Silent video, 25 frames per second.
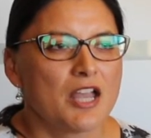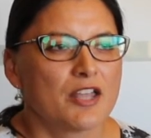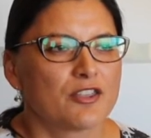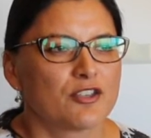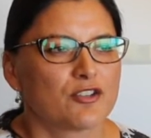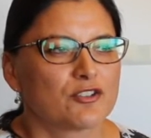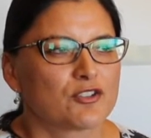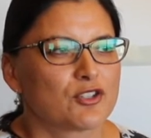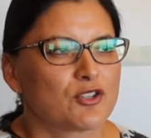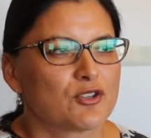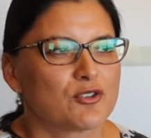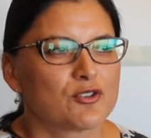
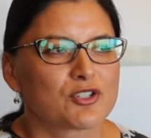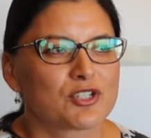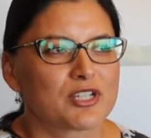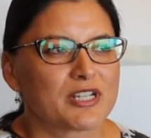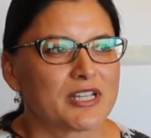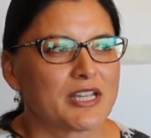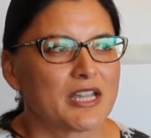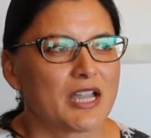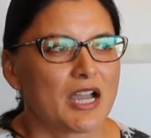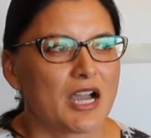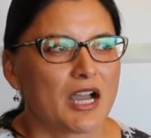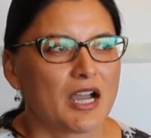There's
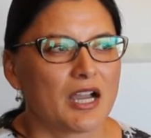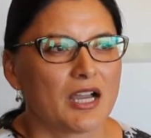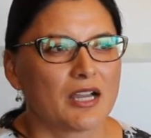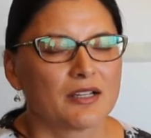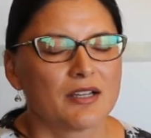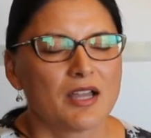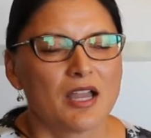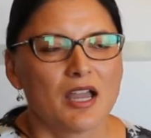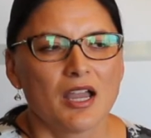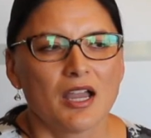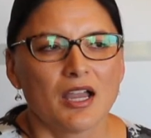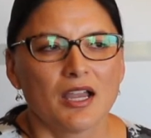usually
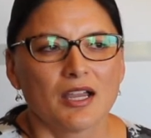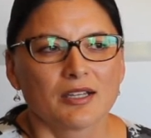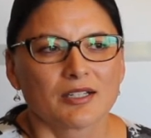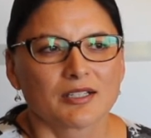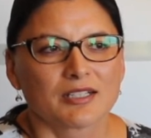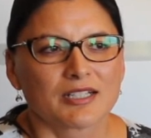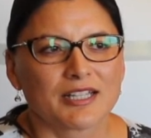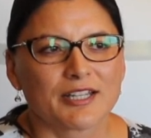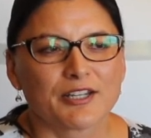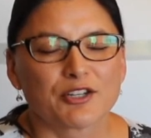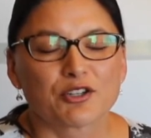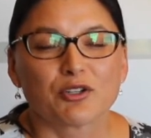a
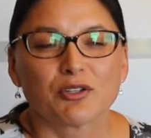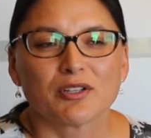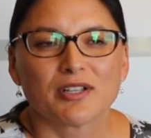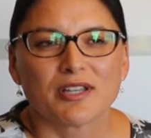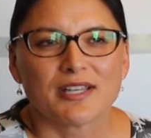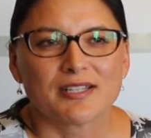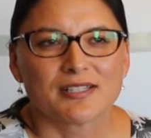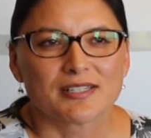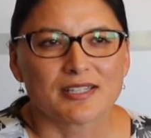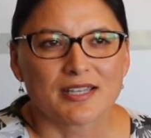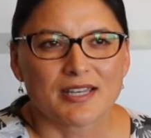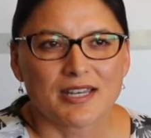clinical
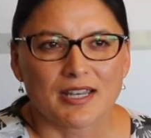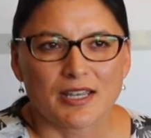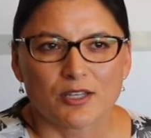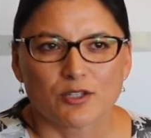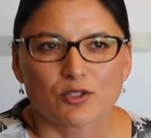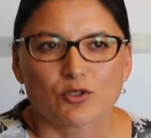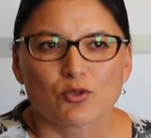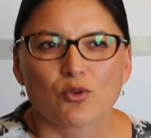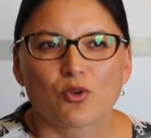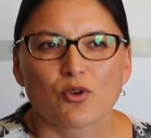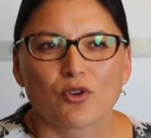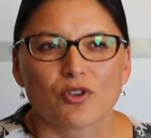
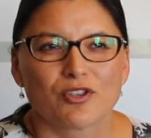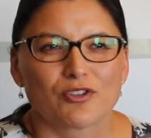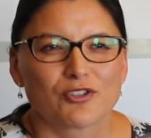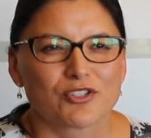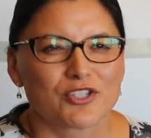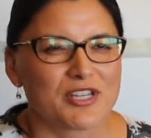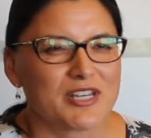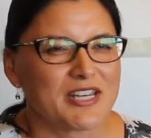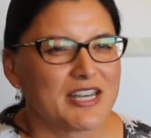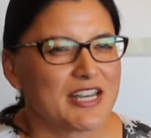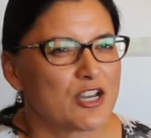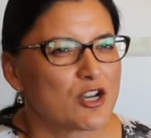incident or
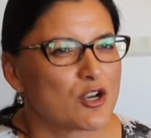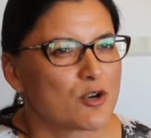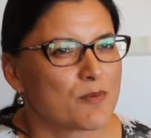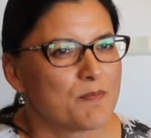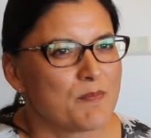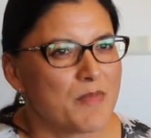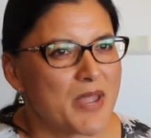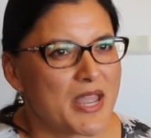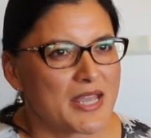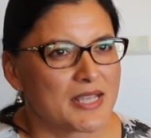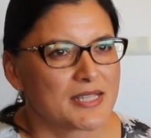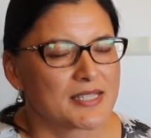there's a near
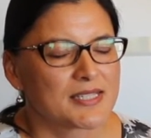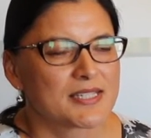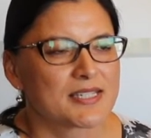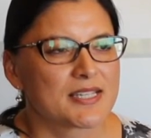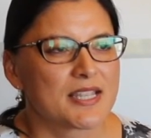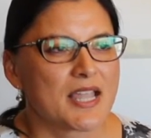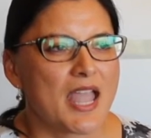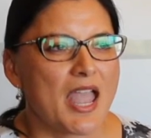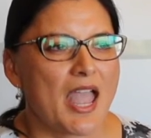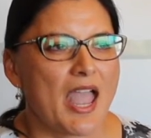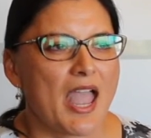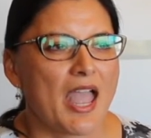miss,
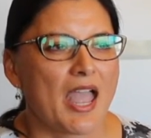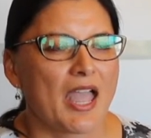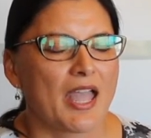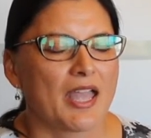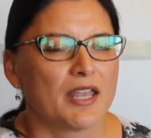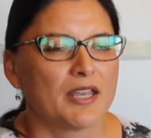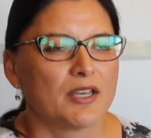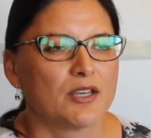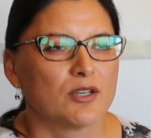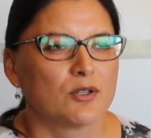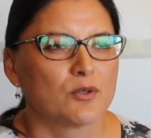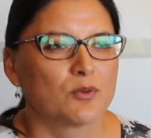
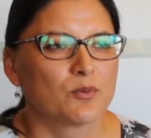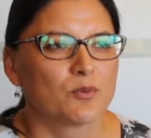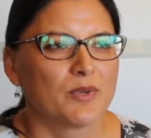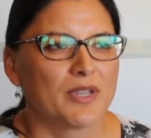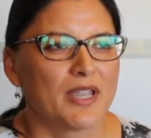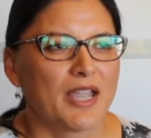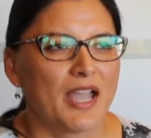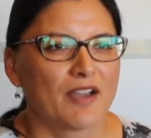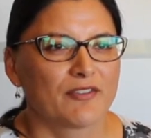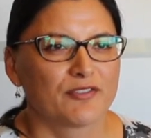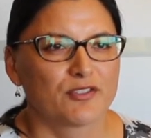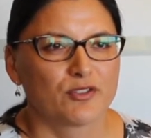and we
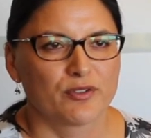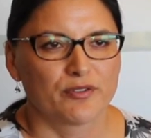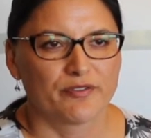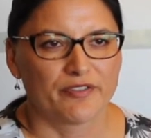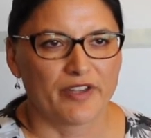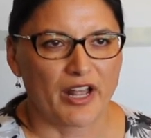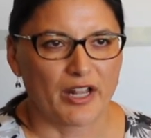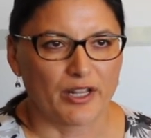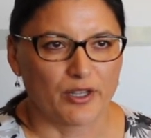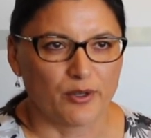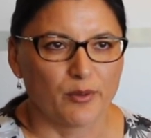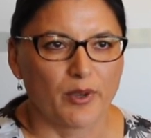have to
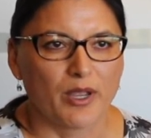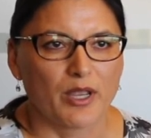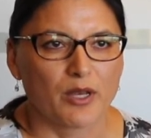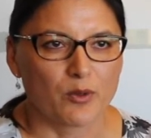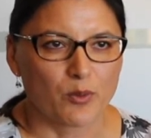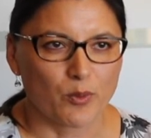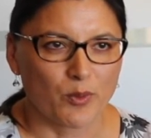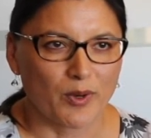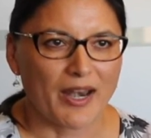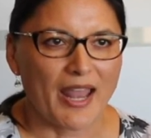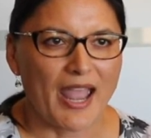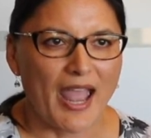evaluate
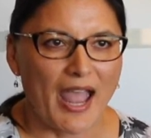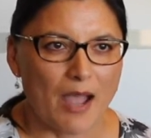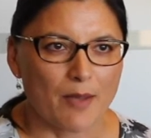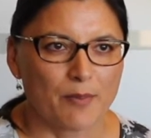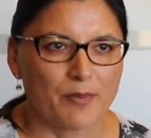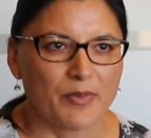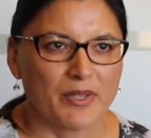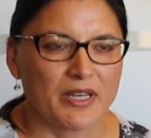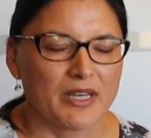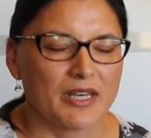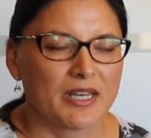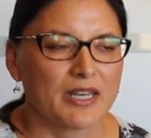what
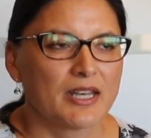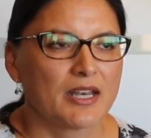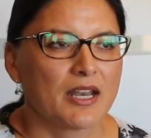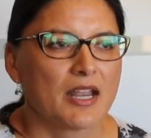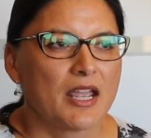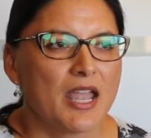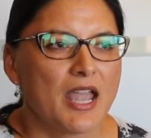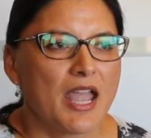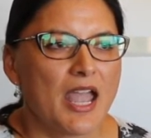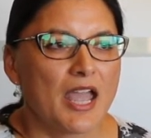happened,